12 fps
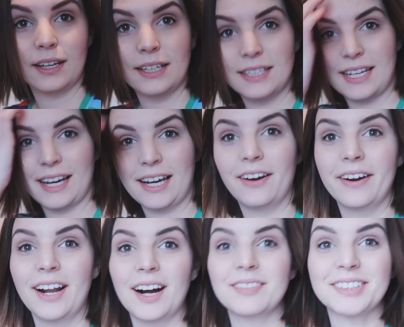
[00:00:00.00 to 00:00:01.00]
need to get
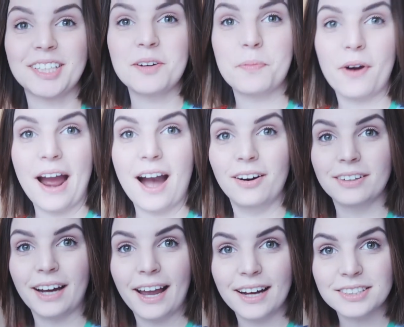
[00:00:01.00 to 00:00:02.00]
going. I'm so
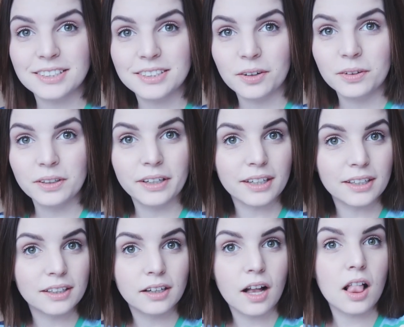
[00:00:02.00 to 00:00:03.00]
proud. I actually don't
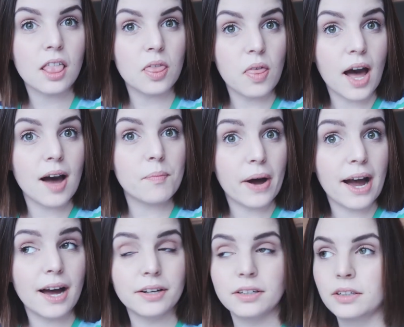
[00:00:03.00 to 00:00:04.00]
look that
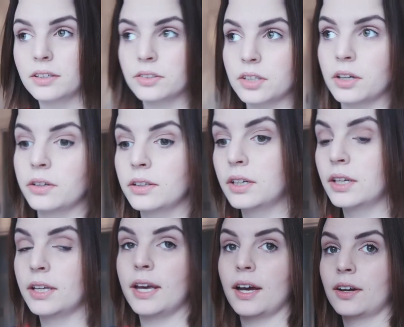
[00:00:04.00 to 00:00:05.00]
bad. So
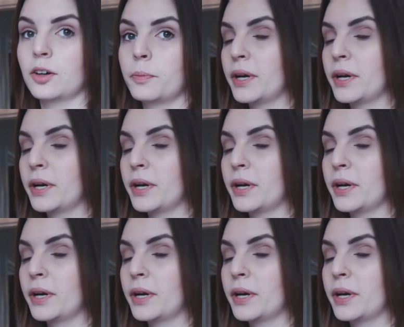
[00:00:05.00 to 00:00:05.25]
yeah, go